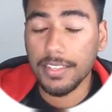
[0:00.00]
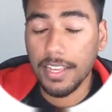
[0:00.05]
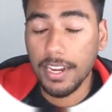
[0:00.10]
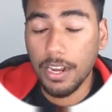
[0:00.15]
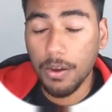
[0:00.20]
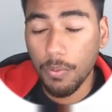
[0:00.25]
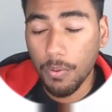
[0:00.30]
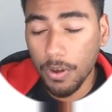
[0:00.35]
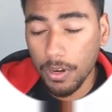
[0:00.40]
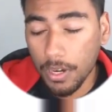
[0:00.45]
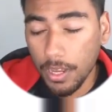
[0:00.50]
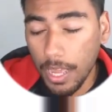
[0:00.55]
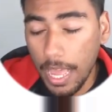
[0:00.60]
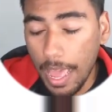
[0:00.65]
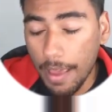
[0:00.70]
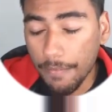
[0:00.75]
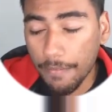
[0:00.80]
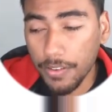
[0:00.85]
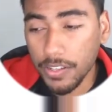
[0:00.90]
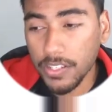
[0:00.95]
And I want to
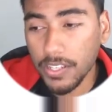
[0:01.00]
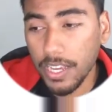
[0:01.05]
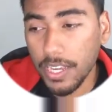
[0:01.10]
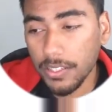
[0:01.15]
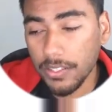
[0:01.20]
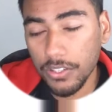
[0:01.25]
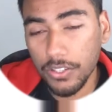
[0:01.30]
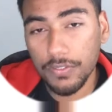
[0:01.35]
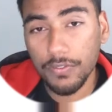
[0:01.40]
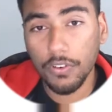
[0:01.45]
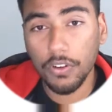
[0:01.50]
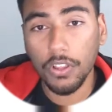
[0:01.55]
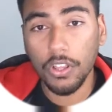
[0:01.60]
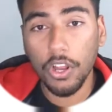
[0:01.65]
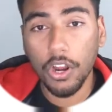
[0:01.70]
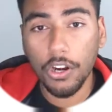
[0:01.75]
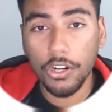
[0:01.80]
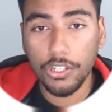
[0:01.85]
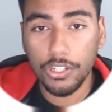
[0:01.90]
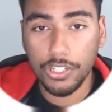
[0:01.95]
emphasize this for
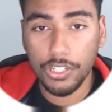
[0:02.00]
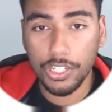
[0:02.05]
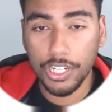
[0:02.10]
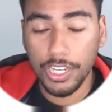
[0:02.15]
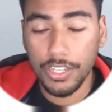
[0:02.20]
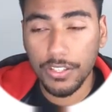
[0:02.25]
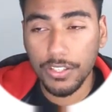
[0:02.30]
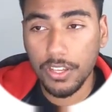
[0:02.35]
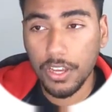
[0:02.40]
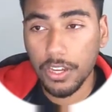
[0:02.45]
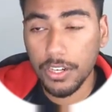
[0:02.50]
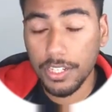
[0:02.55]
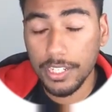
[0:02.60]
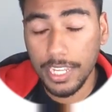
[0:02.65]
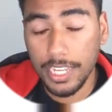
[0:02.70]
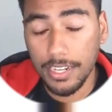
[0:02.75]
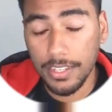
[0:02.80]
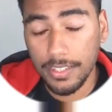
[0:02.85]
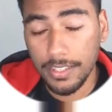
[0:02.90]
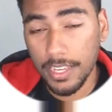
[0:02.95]
large JSON
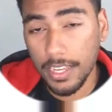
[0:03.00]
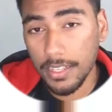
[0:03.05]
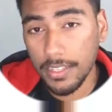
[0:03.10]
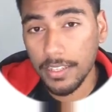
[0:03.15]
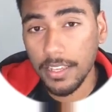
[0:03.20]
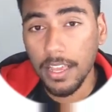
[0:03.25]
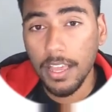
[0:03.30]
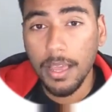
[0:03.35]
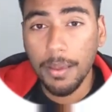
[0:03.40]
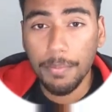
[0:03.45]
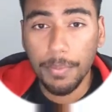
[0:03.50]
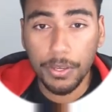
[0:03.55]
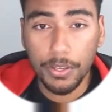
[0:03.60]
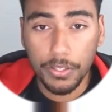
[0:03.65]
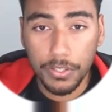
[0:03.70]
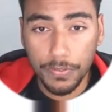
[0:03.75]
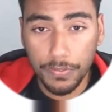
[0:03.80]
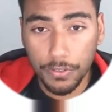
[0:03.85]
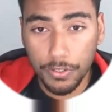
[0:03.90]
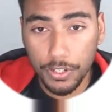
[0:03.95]
datasets
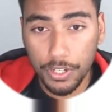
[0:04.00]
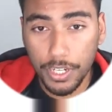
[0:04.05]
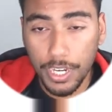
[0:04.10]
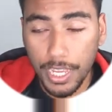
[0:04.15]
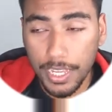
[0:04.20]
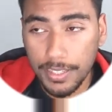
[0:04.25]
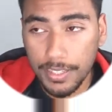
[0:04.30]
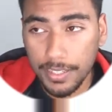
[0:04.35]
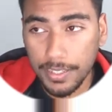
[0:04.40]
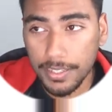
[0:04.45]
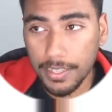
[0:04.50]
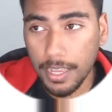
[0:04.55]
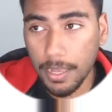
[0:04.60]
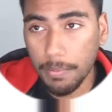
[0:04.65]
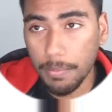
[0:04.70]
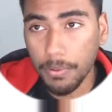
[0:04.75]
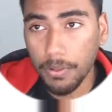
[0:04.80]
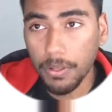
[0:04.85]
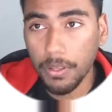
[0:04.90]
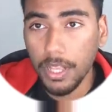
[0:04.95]
because for today's
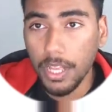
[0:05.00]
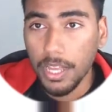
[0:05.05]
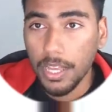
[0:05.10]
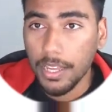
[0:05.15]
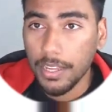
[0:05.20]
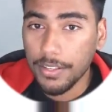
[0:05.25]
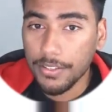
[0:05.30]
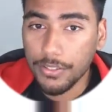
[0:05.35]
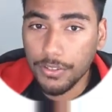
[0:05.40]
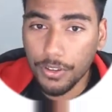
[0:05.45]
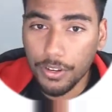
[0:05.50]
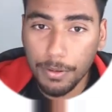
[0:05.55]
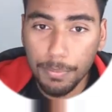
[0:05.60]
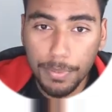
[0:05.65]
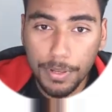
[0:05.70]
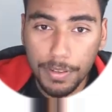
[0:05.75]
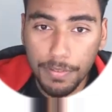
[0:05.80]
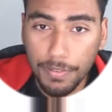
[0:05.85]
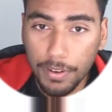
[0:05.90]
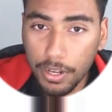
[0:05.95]
example, it's going to
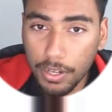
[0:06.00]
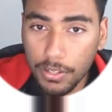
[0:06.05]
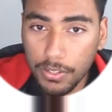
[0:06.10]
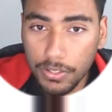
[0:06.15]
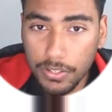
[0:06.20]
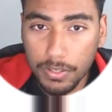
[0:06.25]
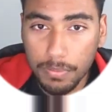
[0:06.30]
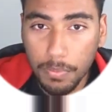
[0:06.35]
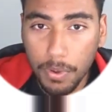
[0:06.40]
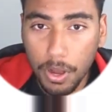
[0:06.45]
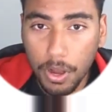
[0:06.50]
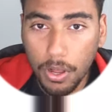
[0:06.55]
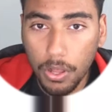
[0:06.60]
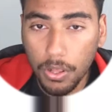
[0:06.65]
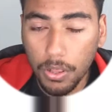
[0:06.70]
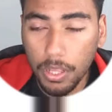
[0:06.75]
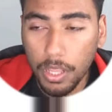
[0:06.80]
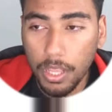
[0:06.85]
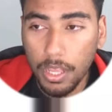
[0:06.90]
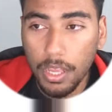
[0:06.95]
be very
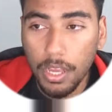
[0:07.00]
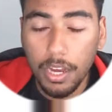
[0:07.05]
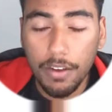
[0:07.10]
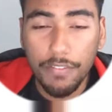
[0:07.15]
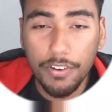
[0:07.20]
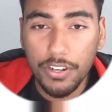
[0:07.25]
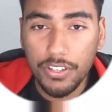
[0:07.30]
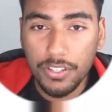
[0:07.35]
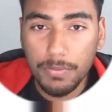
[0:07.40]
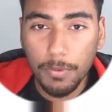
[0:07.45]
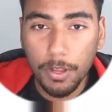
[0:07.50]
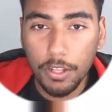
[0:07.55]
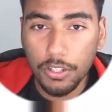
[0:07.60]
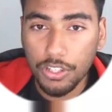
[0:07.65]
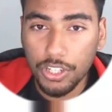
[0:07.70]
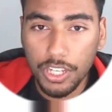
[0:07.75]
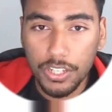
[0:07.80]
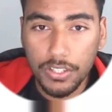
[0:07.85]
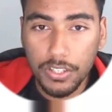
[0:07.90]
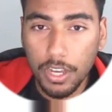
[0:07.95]
small, a very small
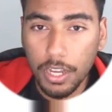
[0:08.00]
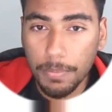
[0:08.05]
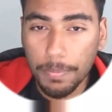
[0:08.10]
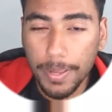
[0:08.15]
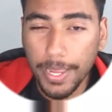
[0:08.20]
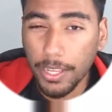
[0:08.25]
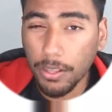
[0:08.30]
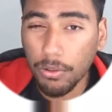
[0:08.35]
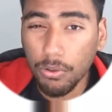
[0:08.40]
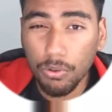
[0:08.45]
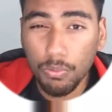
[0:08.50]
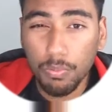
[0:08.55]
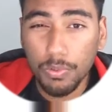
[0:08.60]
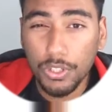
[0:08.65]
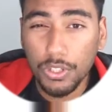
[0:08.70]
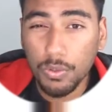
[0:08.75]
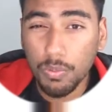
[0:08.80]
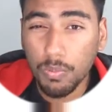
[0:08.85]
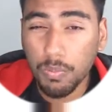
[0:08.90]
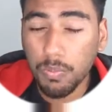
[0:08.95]
JSON payload,
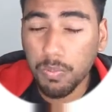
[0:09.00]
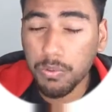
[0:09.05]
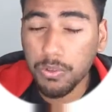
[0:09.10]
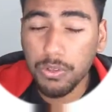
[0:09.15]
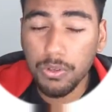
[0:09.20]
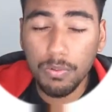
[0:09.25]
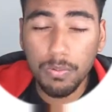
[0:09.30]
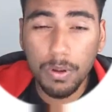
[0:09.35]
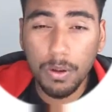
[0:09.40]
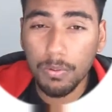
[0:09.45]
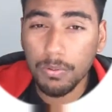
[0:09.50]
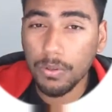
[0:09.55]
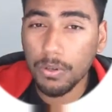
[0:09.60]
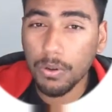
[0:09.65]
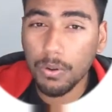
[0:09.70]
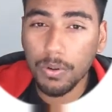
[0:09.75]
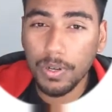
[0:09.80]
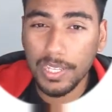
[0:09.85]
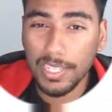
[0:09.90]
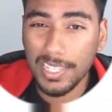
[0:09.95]
which you won't
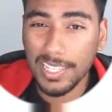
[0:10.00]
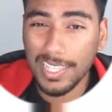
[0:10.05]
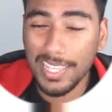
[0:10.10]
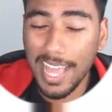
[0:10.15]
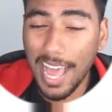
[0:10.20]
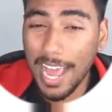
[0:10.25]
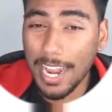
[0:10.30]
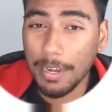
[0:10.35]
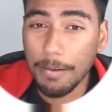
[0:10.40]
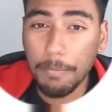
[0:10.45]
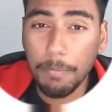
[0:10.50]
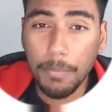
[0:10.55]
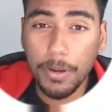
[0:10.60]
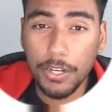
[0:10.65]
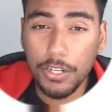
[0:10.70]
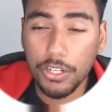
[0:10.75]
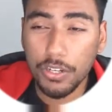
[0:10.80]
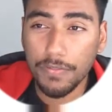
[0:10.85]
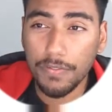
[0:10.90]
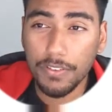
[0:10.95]
notice that
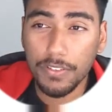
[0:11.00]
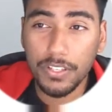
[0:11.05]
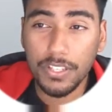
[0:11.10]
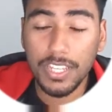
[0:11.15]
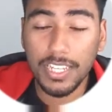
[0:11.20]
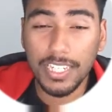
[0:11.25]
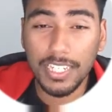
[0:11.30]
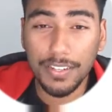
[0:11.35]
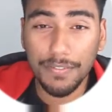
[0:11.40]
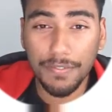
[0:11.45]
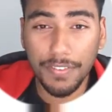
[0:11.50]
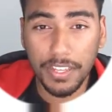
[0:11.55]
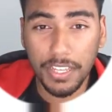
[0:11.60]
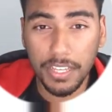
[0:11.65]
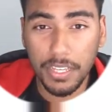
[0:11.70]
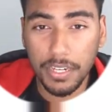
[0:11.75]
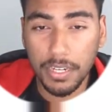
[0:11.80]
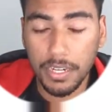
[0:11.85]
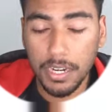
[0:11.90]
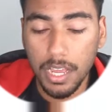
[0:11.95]
much of a
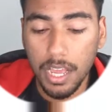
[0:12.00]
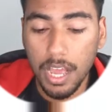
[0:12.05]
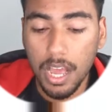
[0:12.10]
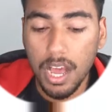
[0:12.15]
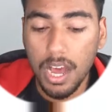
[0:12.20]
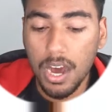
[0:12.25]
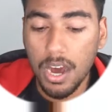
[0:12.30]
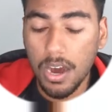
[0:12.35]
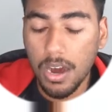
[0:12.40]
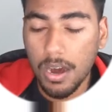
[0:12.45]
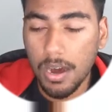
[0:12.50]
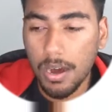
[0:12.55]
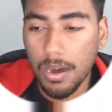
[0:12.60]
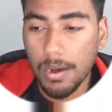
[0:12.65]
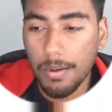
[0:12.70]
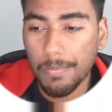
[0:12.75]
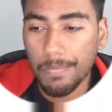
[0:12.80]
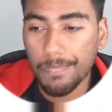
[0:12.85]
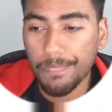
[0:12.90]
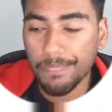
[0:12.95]
significant
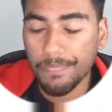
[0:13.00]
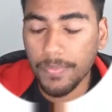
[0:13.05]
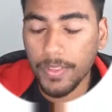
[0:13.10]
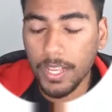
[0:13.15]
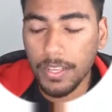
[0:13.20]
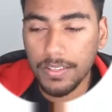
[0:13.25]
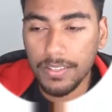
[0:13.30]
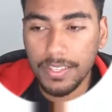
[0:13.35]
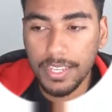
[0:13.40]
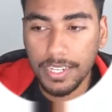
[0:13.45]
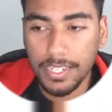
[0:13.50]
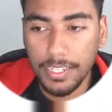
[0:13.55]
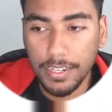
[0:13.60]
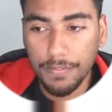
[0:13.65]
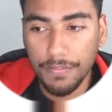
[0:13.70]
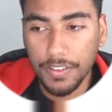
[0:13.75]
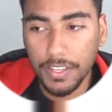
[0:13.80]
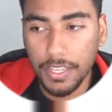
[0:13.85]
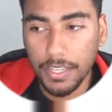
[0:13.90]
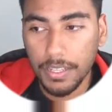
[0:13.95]
um,
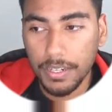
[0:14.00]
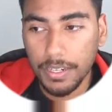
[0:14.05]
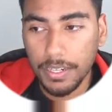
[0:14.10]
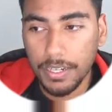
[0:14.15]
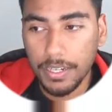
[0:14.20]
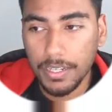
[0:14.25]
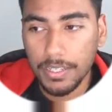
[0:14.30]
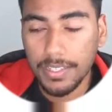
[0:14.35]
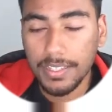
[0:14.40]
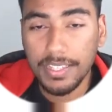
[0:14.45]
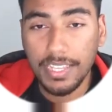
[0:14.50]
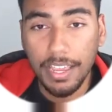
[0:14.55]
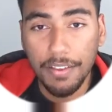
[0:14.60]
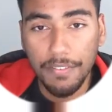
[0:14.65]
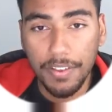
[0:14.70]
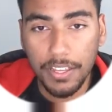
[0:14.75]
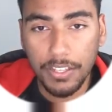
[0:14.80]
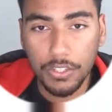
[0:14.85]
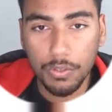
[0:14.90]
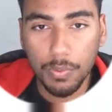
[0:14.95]
significant
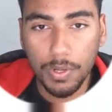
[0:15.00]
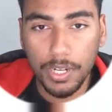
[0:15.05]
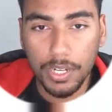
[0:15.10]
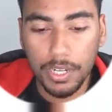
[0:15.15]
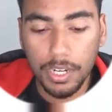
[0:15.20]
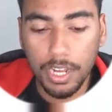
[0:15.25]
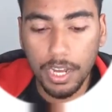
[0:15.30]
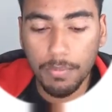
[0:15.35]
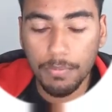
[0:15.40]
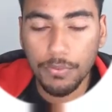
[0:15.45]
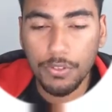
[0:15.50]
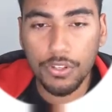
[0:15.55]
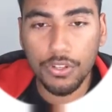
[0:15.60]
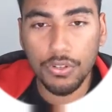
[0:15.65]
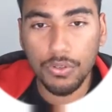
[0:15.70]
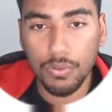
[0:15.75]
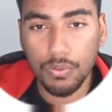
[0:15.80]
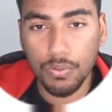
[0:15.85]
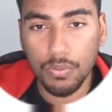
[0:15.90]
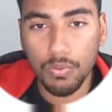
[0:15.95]
savings when it comes
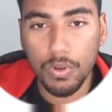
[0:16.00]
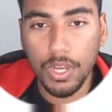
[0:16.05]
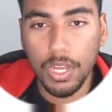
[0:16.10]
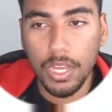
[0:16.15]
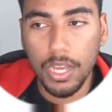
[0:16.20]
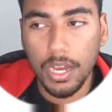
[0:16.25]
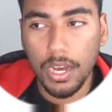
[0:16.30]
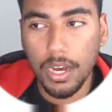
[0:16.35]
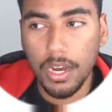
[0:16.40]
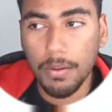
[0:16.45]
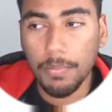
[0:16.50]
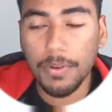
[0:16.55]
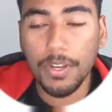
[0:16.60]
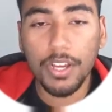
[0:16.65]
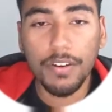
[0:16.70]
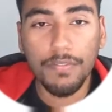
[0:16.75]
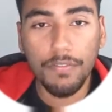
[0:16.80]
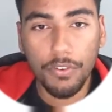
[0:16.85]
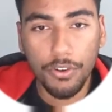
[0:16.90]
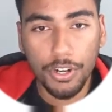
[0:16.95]
to um,
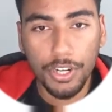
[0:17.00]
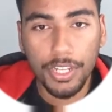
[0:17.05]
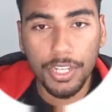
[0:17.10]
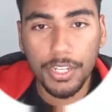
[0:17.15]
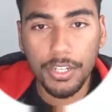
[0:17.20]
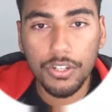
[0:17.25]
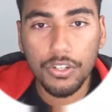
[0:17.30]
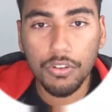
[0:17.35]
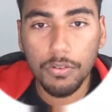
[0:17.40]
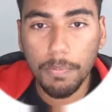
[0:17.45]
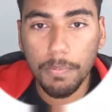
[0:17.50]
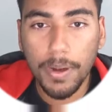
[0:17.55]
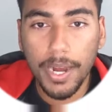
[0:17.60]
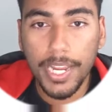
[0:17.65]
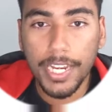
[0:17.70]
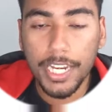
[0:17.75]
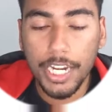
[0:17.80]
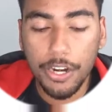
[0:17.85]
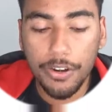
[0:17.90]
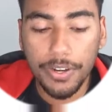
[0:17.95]
converting it to
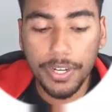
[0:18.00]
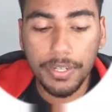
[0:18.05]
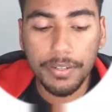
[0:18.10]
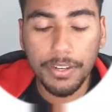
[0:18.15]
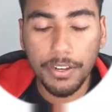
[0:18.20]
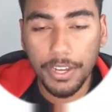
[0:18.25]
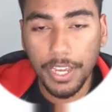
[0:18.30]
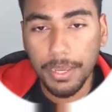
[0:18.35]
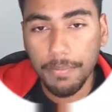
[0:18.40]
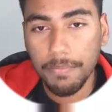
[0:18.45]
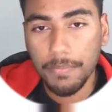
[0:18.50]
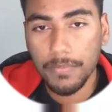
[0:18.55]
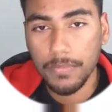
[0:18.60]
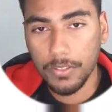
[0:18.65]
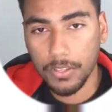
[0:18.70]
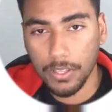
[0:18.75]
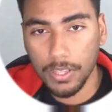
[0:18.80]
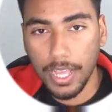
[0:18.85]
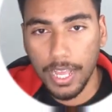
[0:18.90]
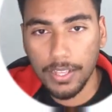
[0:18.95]
binary. Okay,
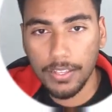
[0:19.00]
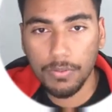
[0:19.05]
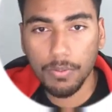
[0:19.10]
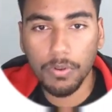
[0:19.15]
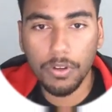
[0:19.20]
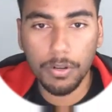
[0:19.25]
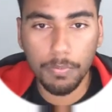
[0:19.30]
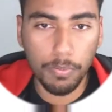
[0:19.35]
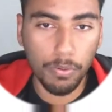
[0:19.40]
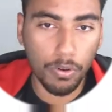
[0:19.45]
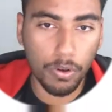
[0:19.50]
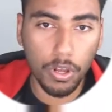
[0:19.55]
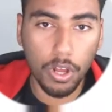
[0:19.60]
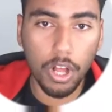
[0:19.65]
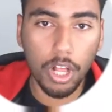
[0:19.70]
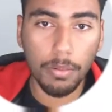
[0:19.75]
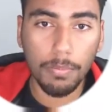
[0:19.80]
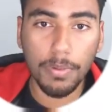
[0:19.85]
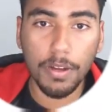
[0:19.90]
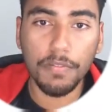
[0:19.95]
so that's what
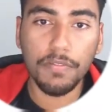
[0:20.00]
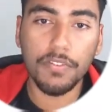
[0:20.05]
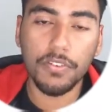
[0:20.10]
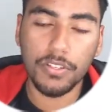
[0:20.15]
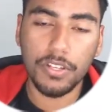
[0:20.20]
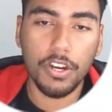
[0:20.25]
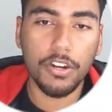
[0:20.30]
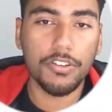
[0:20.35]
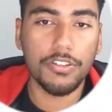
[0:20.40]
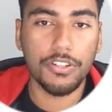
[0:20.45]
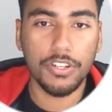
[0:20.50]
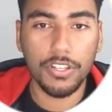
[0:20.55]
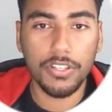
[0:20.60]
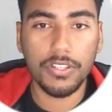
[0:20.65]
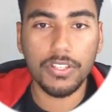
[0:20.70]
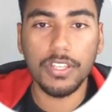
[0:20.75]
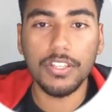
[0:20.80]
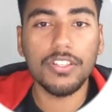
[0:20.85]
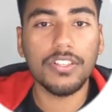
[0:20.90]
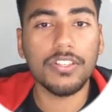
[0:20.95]
protocol buffers are. It's
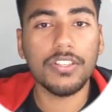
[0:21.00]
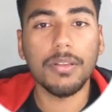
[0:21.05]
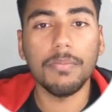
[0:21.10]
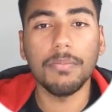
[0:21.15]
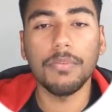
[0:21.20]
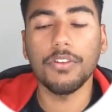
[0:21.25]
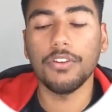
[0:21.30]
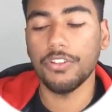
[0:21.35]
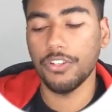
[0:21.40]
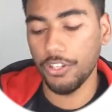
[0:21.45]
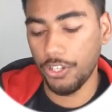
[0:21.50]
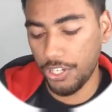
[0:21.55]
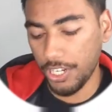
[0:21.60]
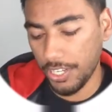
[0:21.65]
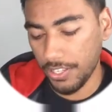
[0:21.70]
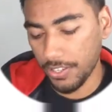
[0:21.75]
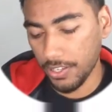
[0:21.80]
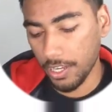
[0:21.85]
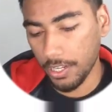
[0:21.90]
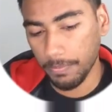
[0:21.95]
just it's similar to
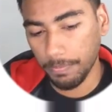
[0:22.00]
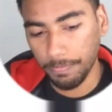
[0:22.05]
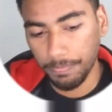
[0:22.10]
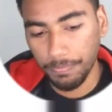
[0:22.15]
JSON.